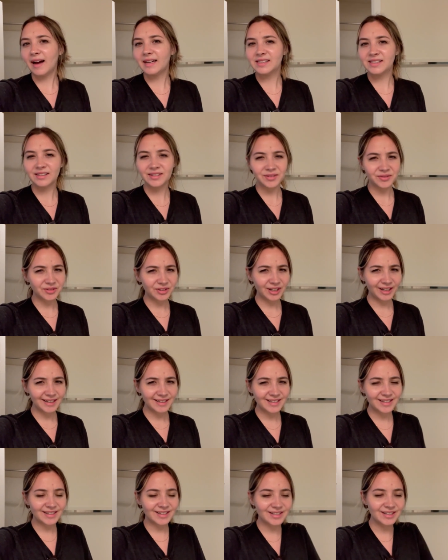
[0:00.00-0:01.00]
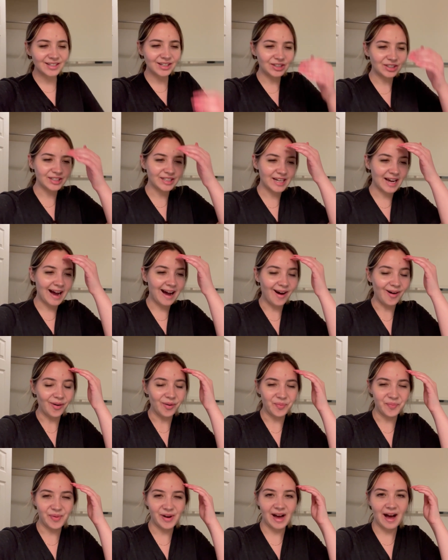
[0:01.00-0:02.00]
I didn't realize this until
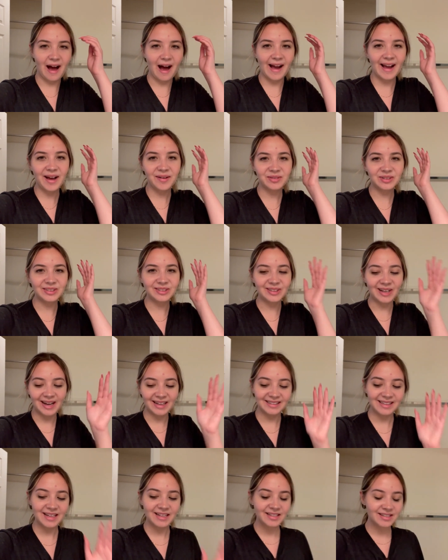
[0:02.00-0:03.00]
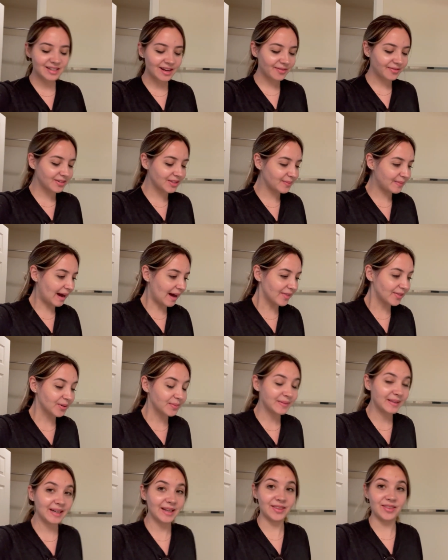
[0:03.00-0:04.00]
now, but I have a lot less stuff for the
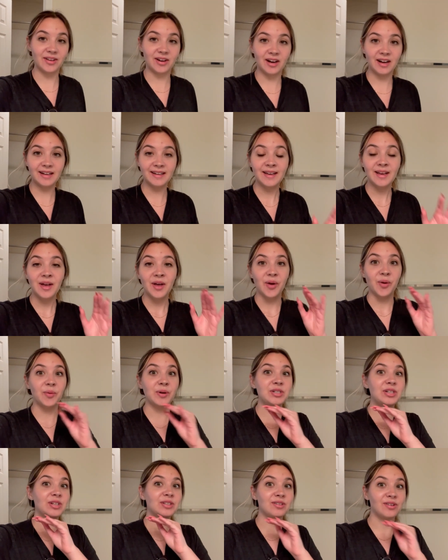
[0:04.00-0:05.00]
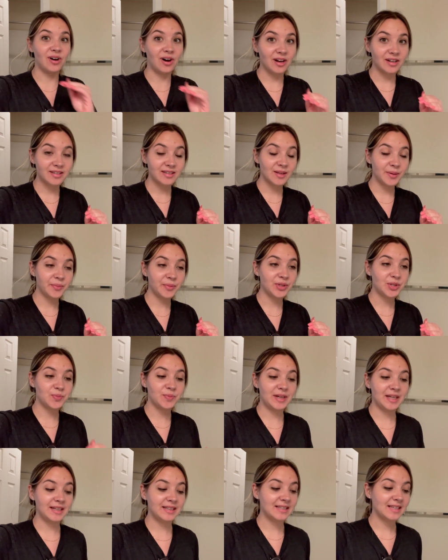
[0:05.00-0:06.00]
bathroom than I thought, which is awesome, which
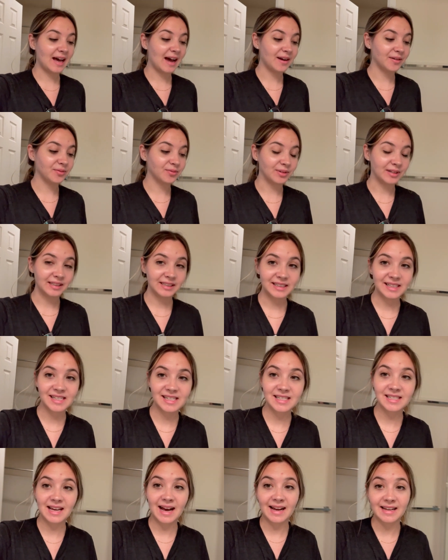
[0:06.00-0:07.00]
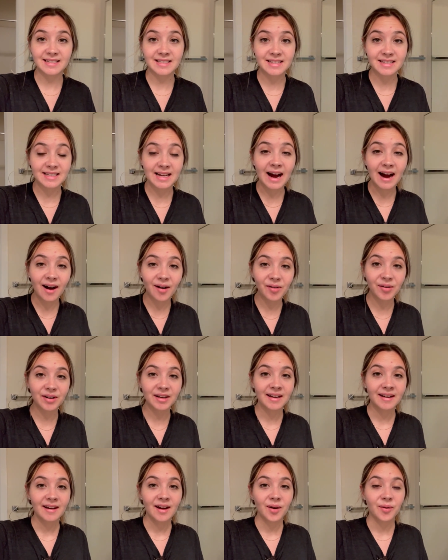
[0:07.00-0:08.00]
means I really sized
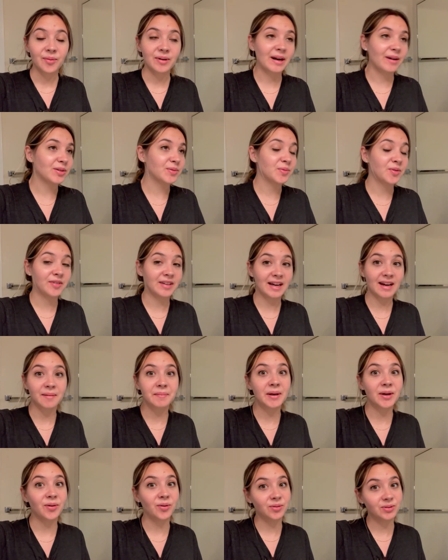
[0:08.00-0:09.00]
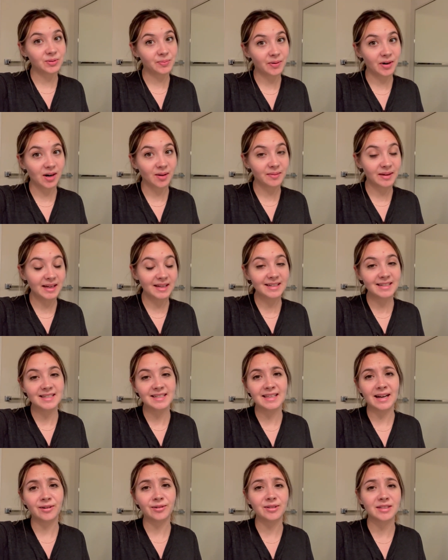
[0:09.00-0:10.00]
down when I was moving out of my old apartment.
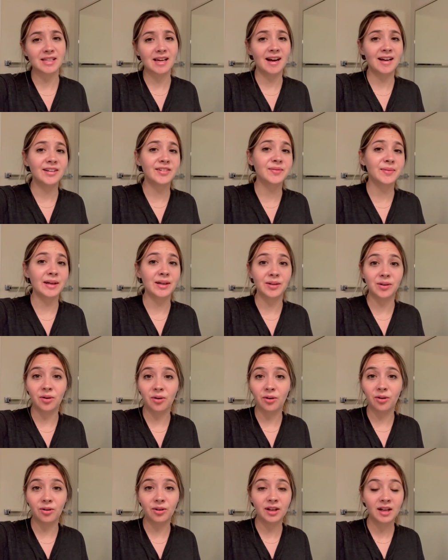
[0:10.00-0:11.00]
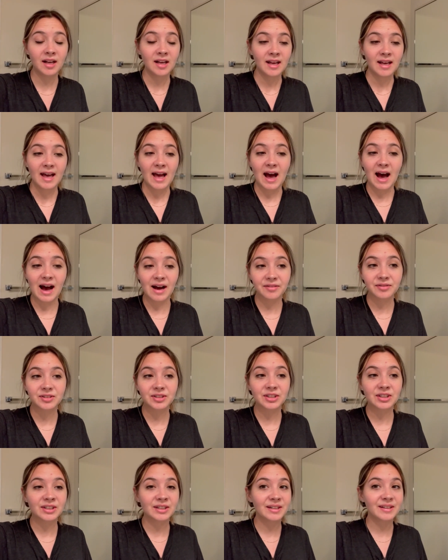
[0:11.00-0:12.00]
That was kind of my goal.
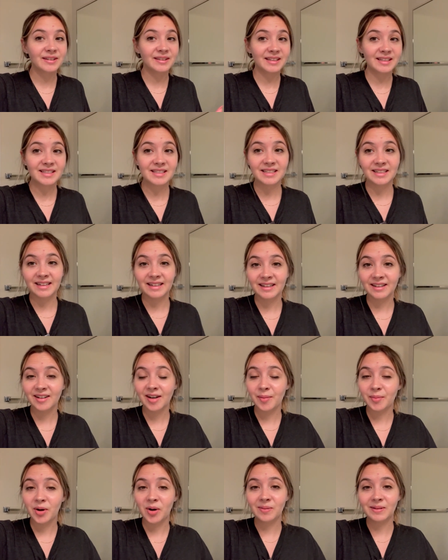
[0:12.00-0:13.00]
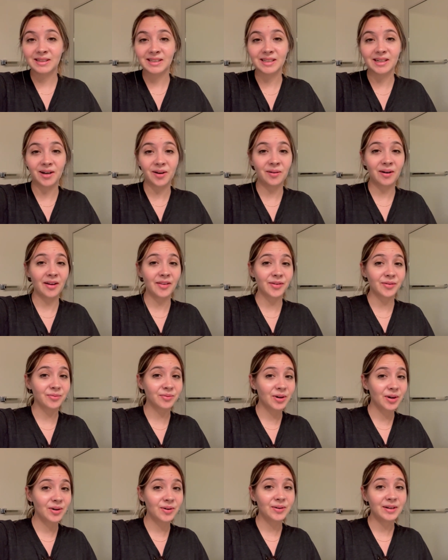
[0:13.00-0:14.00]
After this year, I'm hoping to go on the
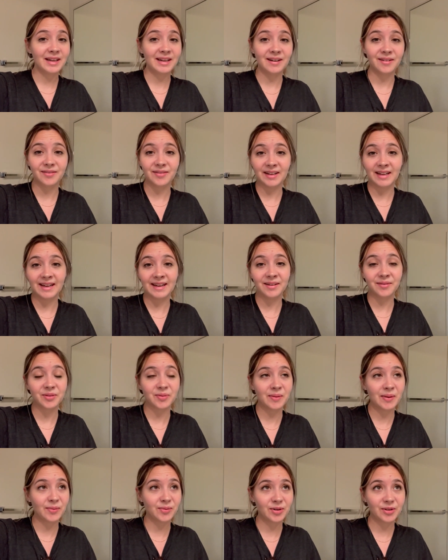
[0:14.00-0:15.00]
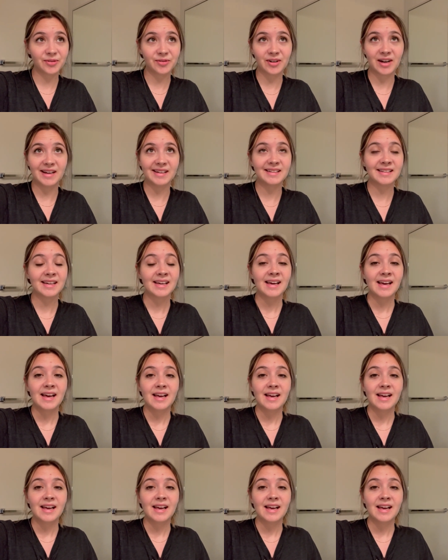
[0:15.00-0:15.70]
road in a van with my boyfriend,